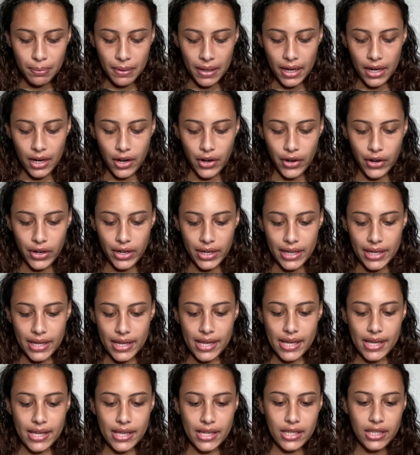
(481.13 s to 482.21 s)
Pair
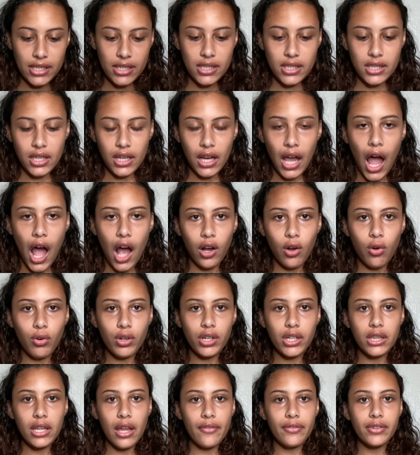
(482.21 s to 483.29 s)
is the Concord
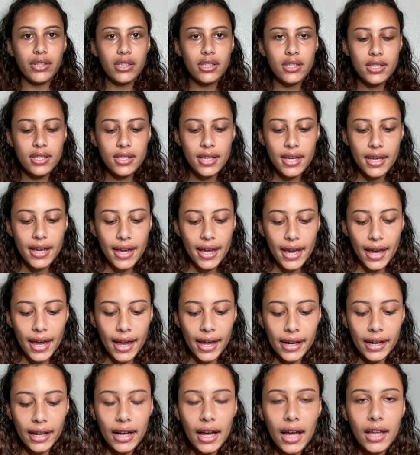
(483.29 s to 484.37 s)
11s
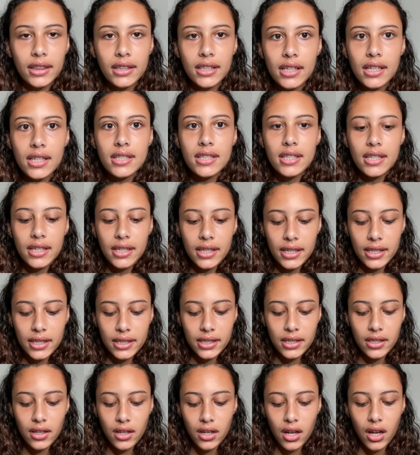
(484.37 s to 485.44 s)
and I got these
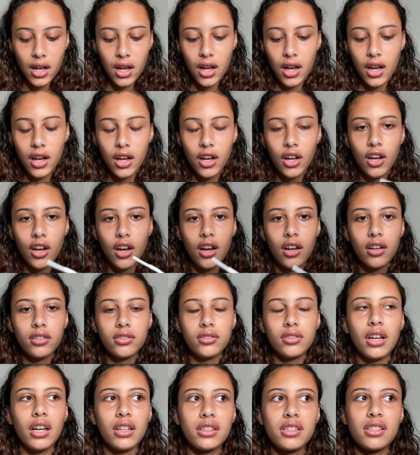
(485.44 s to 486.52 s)
in
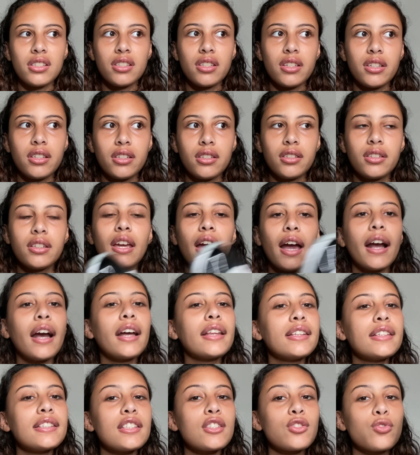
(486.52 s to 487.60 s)
got these in yeah I got
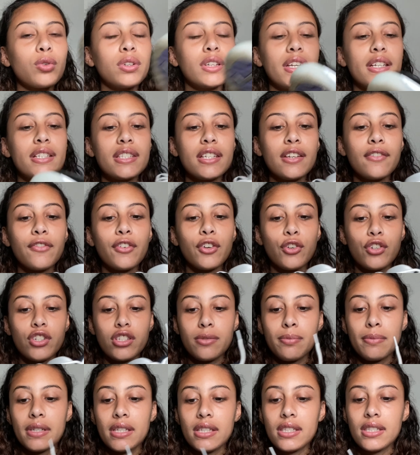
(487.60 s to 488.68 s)
these in 2018 for
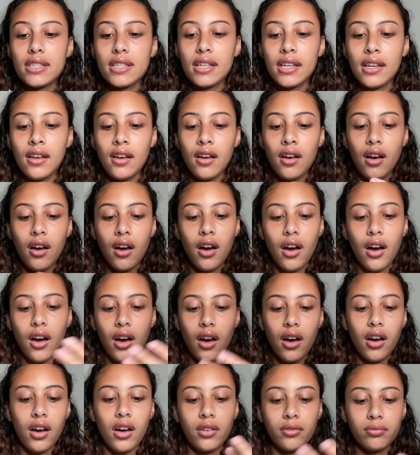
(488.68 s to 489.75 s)
Christmas
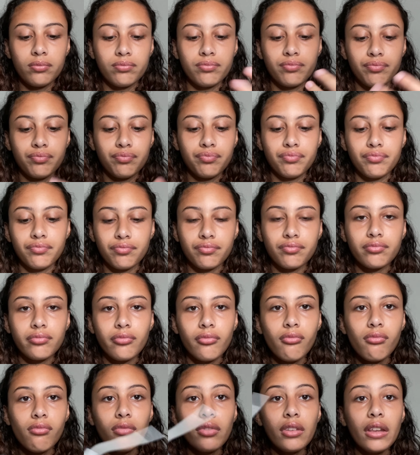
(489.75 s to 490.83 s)
um
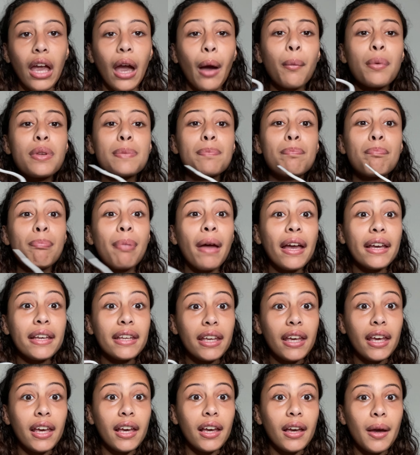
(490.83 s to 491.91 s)
I was
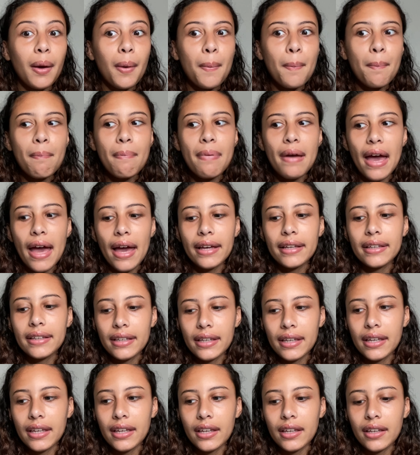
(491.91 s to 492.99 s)
begging
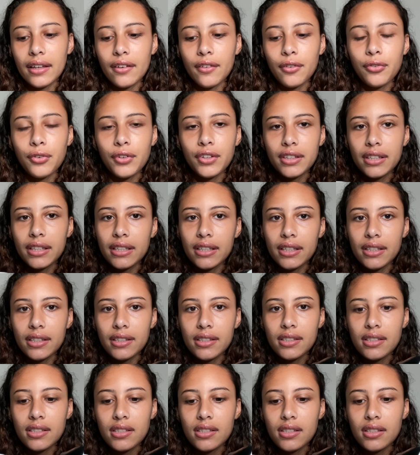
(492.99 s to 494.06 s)
begging for
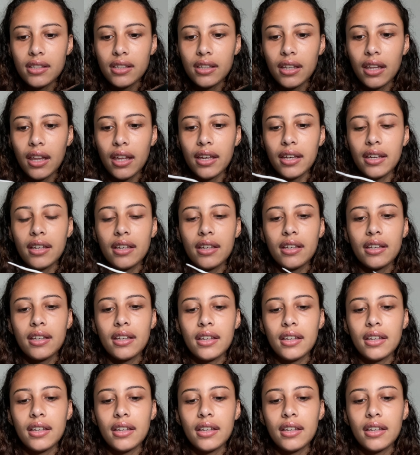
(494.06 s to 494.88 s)
these like